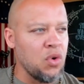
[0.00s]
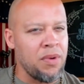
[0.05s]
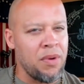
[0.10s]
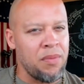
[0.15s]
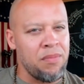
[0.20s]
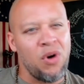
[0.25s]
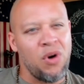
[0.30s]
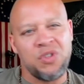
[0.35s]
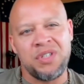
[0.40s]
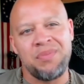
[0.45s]
but
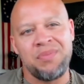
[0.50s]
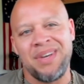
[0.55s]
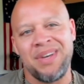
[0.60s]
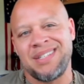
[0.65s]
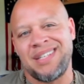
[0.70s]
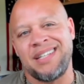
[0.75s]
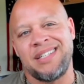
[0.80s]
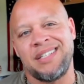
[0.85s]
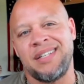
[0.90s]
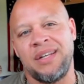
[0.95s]
mostly because
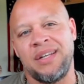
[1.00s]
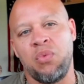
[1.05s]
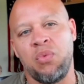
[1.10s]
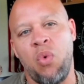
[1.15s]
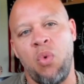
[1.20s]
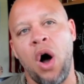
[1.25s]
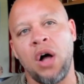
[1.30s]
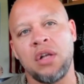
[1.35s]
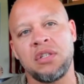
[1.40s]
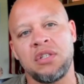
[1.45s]
I just didn't
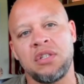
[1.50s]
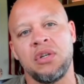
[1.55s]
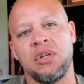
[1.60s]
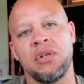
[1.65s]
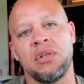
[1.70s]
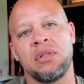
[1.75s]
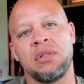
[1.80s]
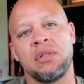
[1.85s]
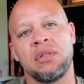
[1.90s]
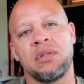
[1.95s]
want
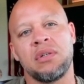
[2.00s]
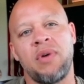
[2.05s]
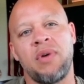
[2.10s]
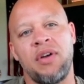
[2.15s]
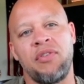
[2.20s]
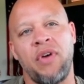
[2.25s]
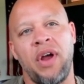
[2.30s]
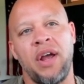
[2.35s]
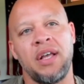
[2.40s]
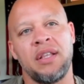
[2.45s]
to,
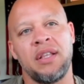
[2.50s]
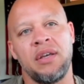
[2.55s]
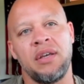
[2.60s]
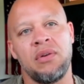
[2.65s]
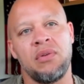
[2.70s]
quite frankly.